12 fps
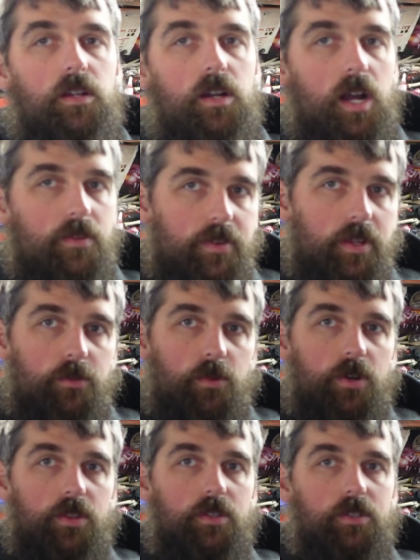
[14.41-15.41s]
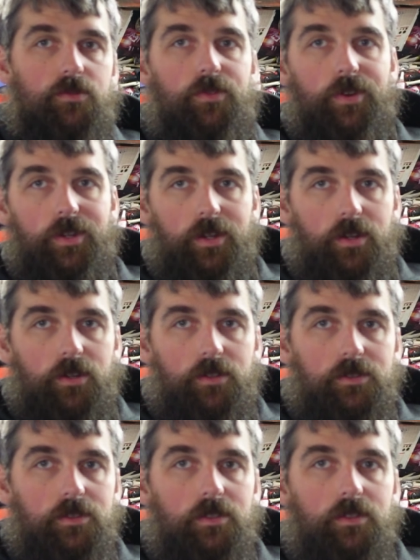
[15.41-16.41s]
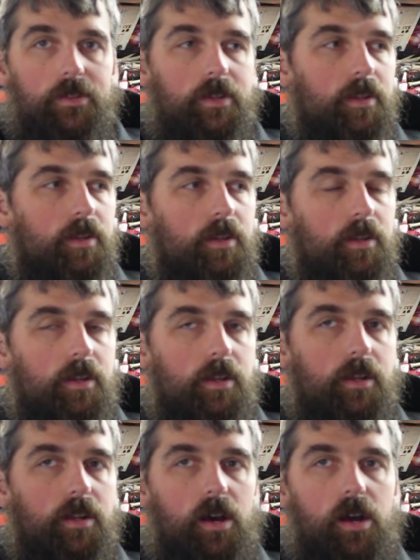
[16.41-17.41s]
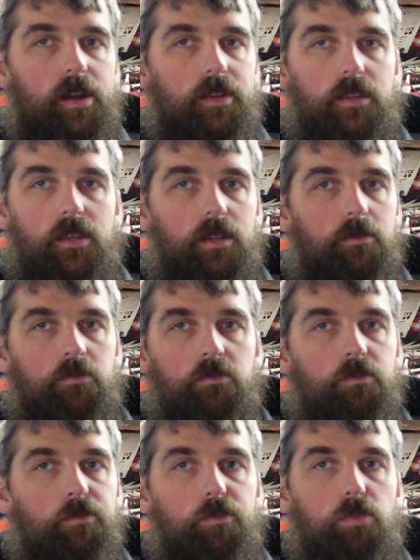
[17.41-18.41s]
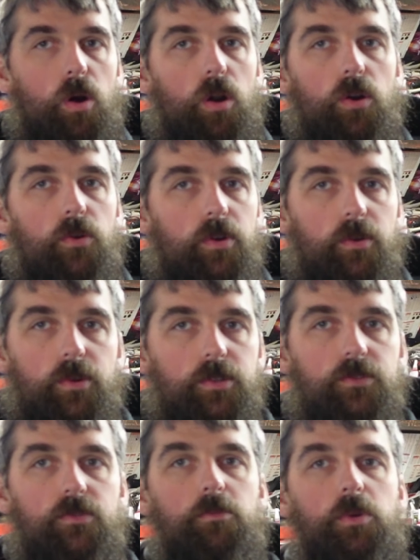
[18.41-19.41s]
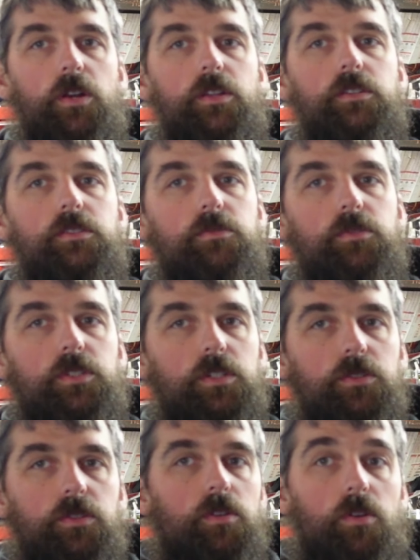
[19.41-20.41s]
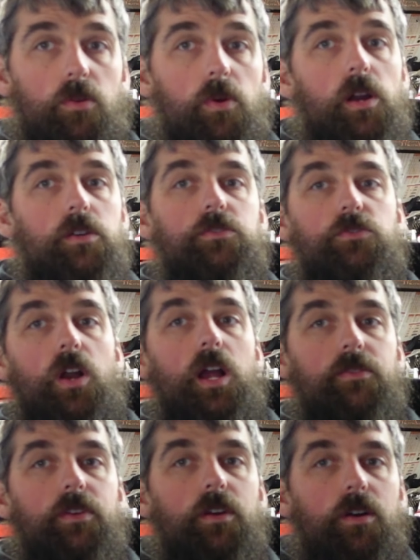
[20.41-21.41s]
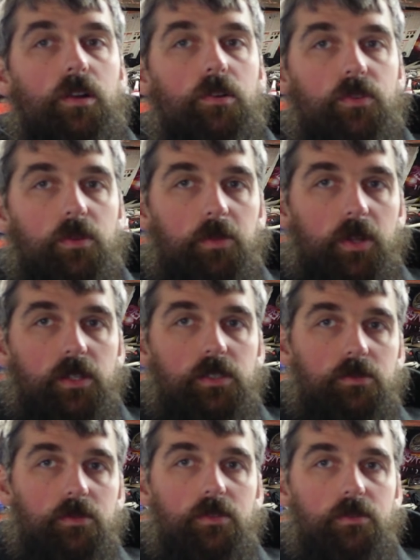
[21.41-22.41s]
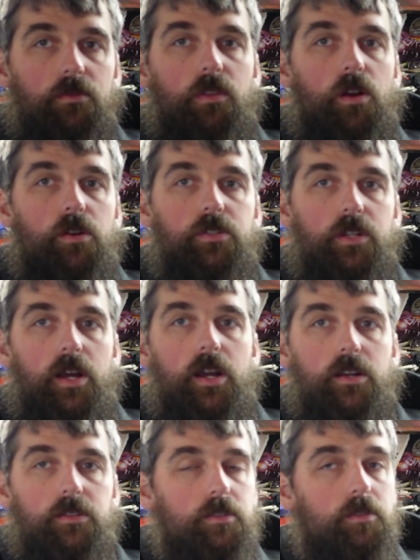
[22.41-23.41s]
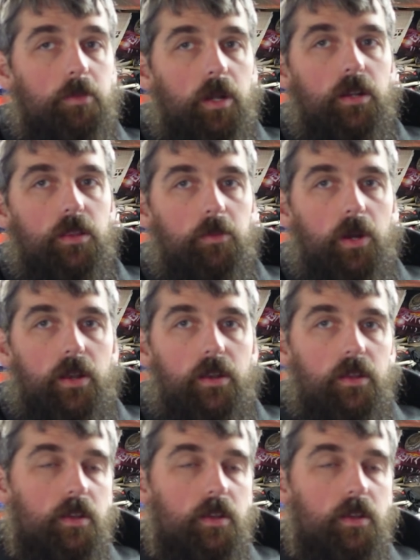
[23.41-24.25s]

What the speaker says: I've needed one of these for years, and I keep borrowing ones from buddies, which usually requires driving all over the place with large tires. Pain in the butt.